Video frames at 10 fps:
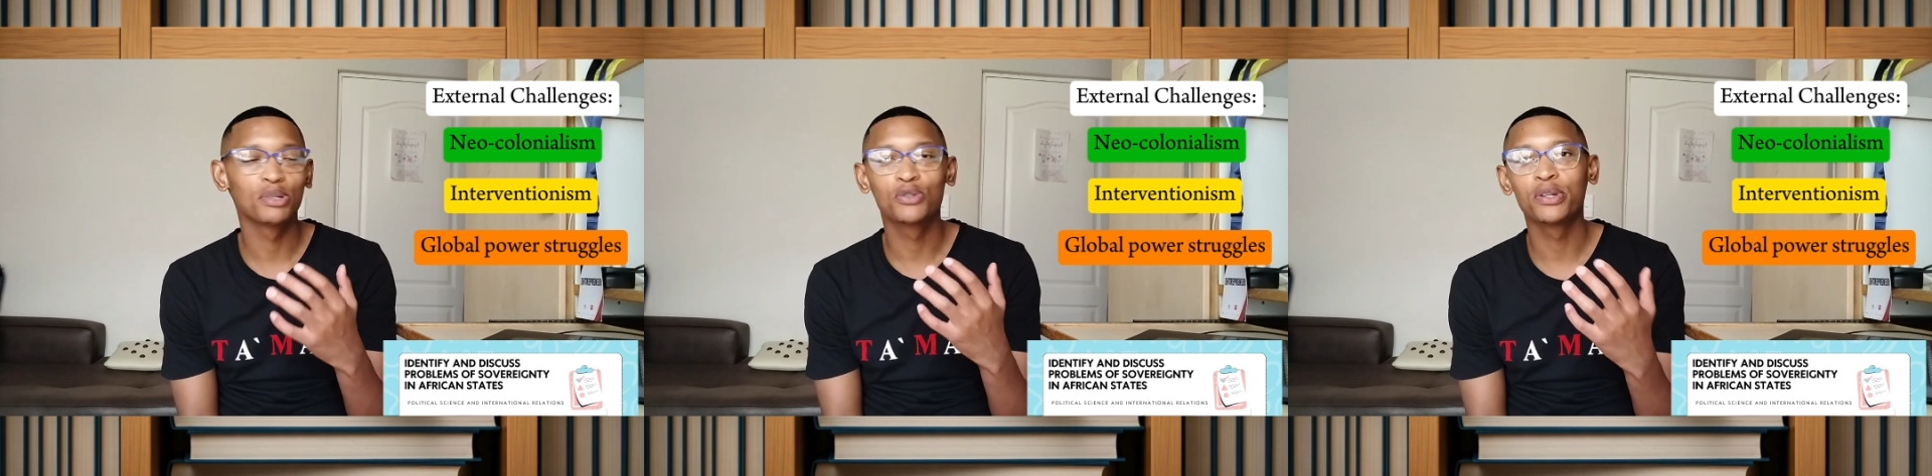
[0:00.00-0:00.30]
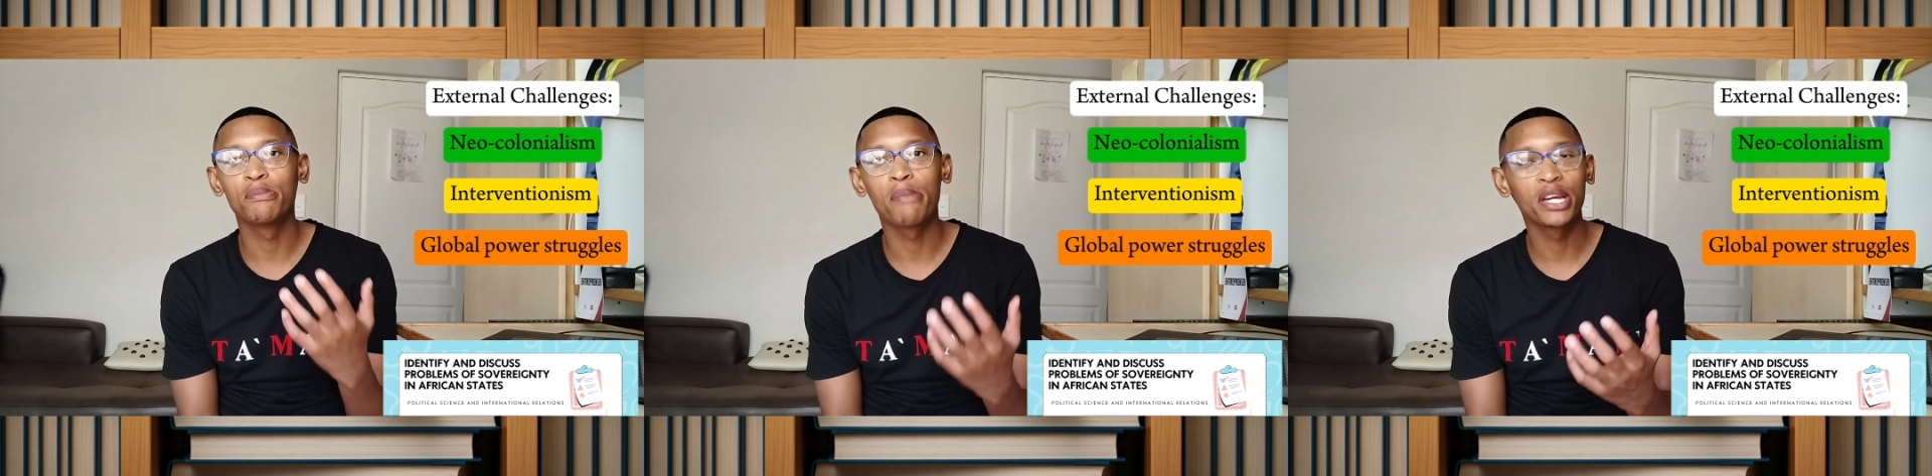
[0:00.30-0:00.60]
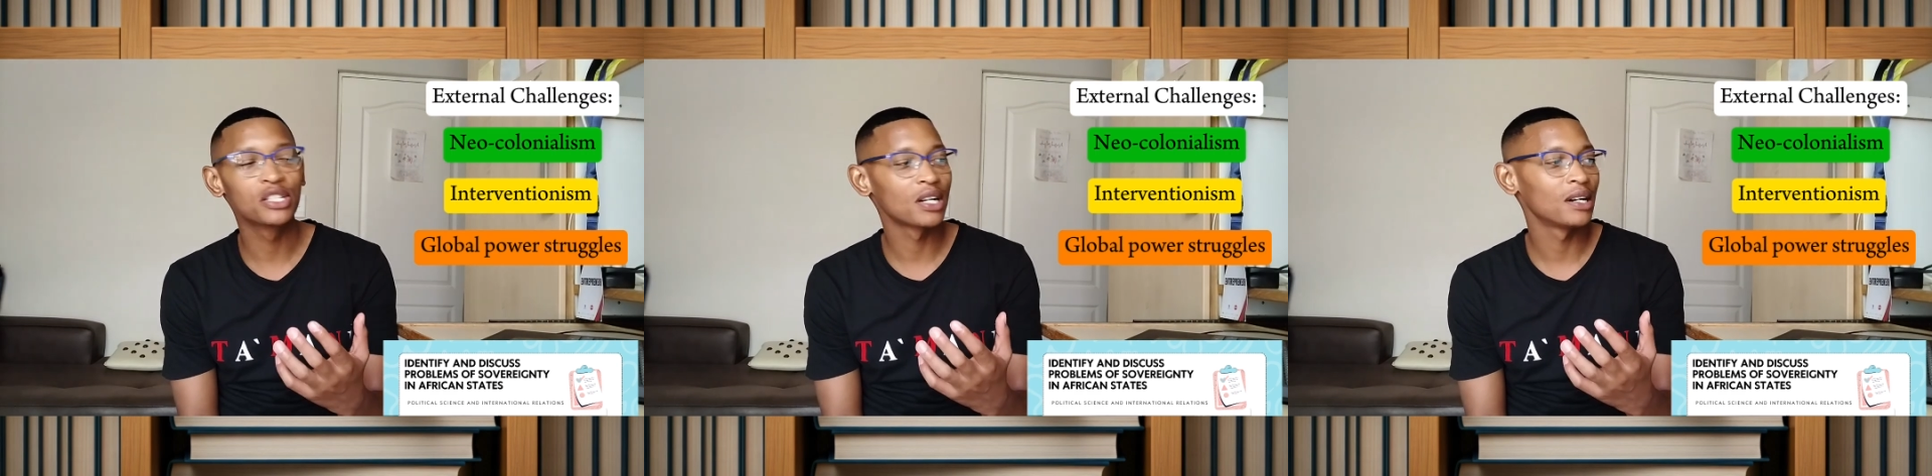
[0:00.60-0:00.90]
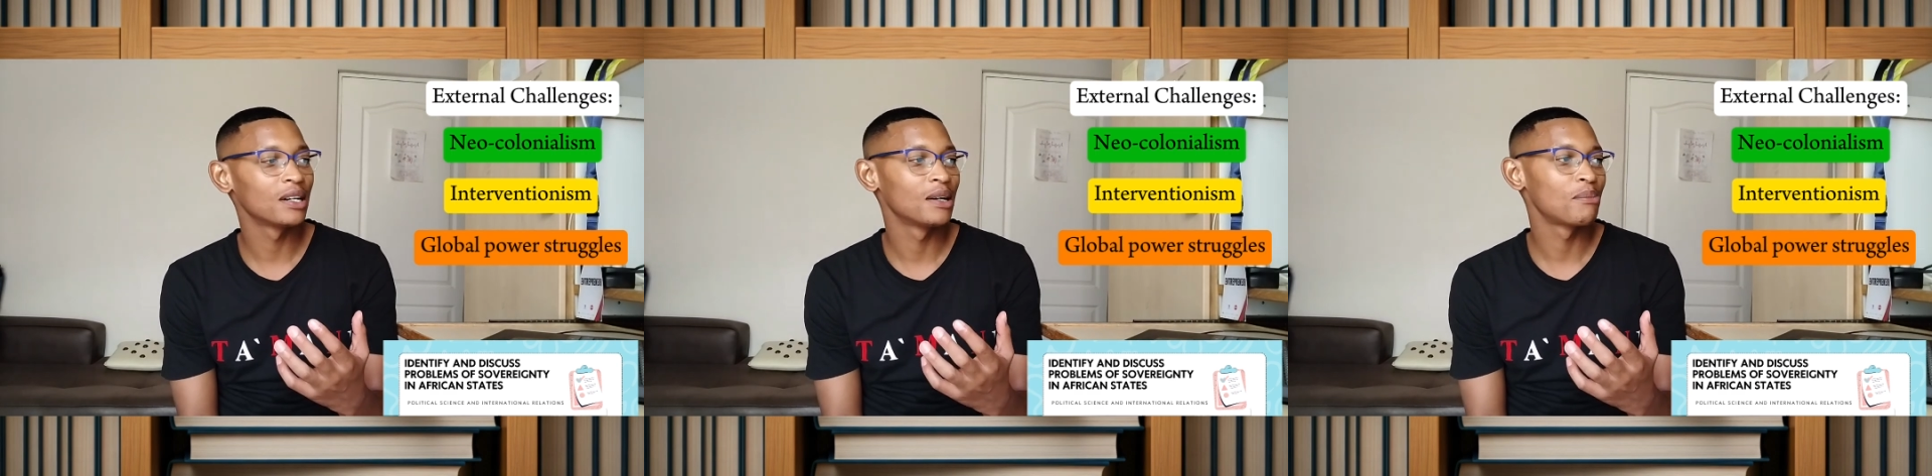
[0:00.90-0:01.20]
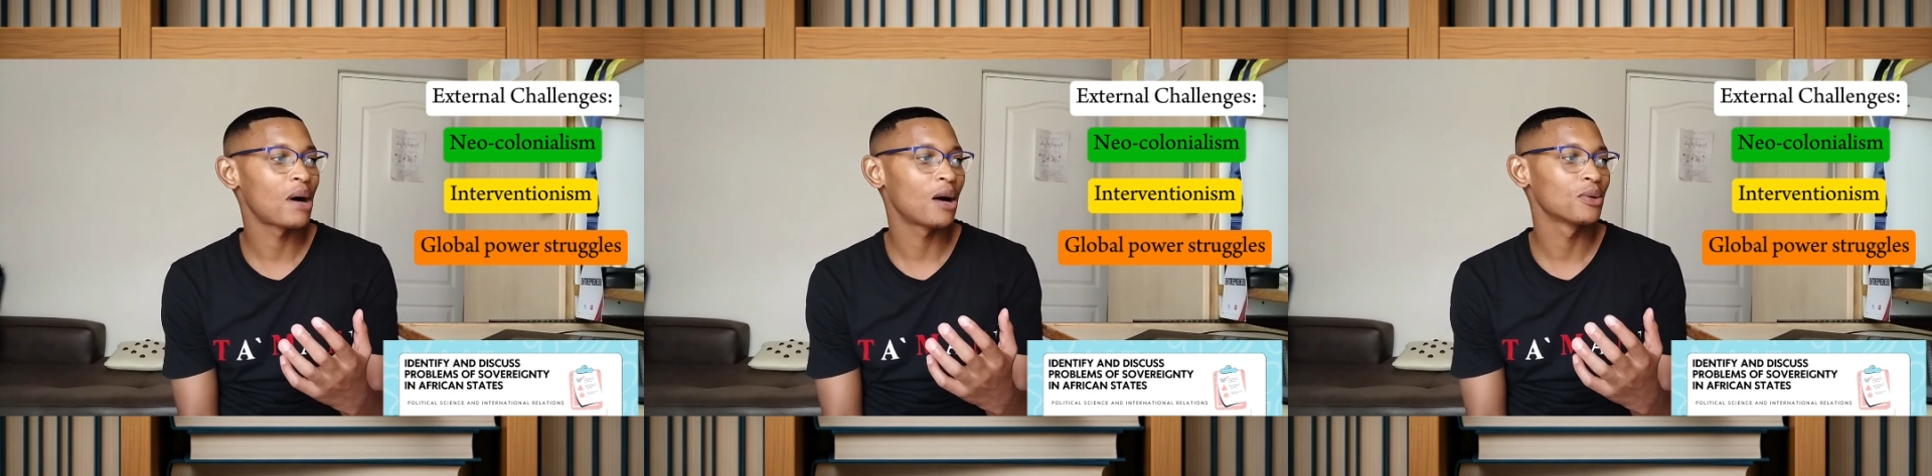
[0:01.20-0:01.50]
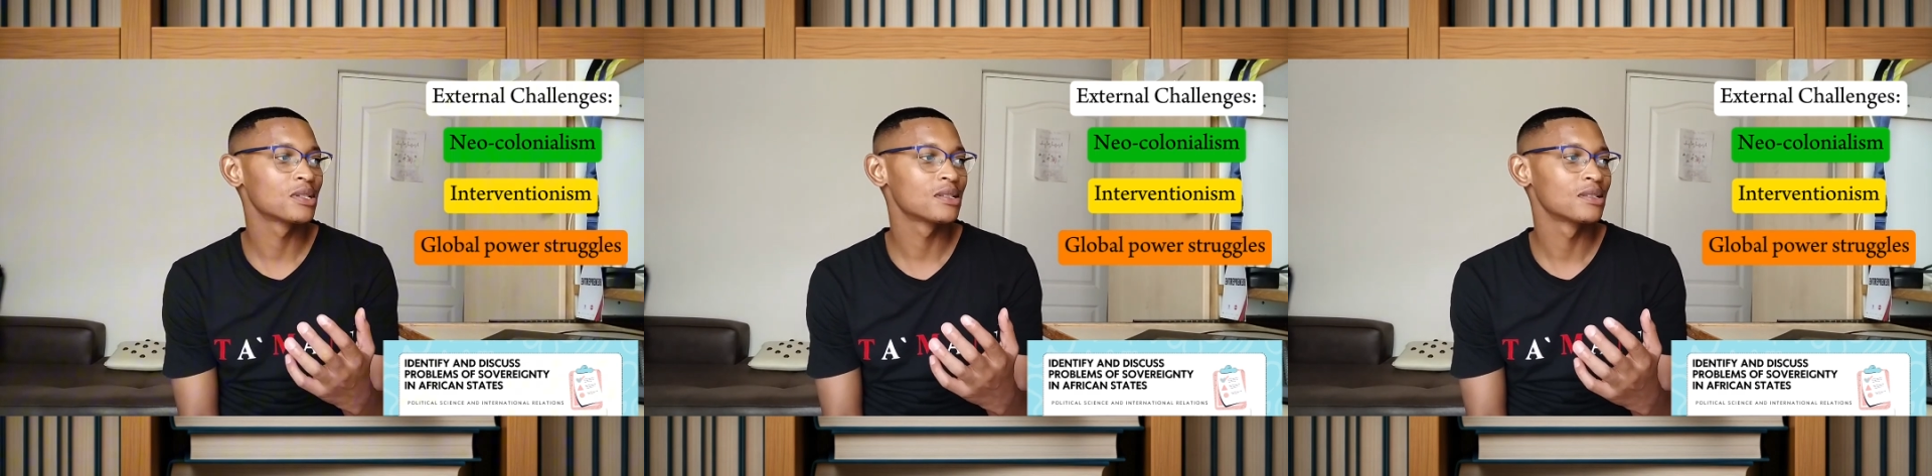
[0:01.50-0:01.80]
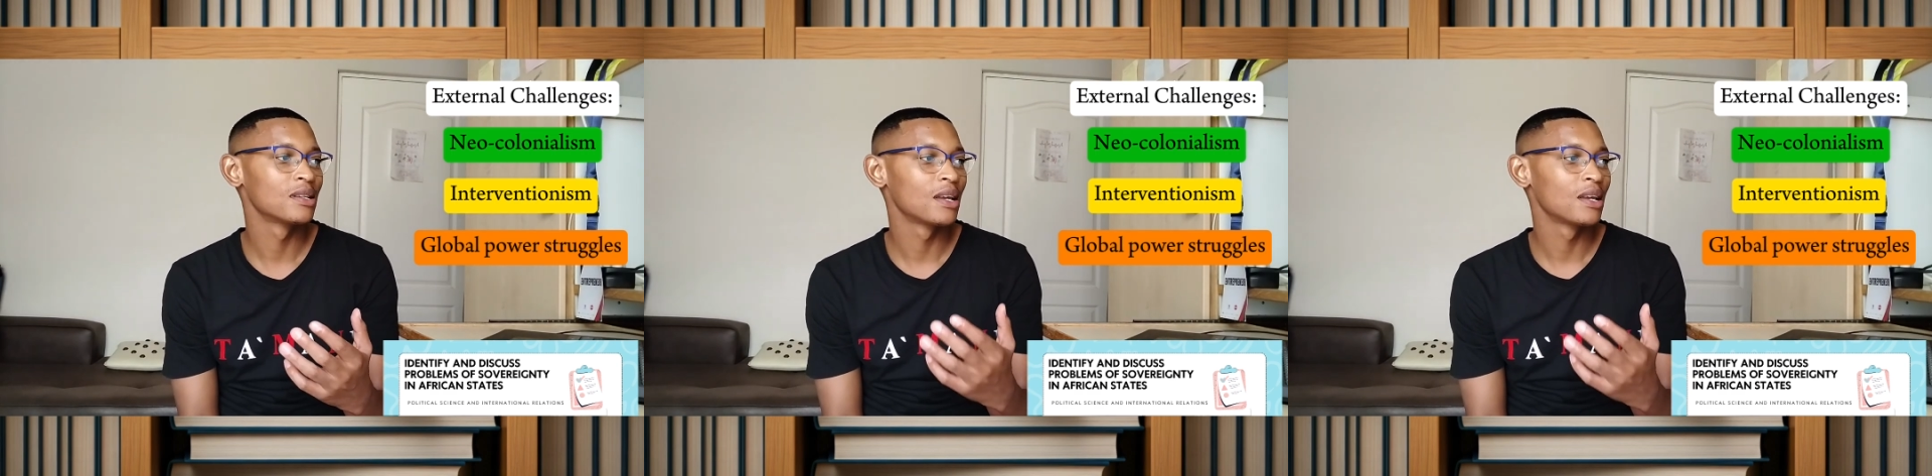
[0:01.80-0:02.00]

between major powers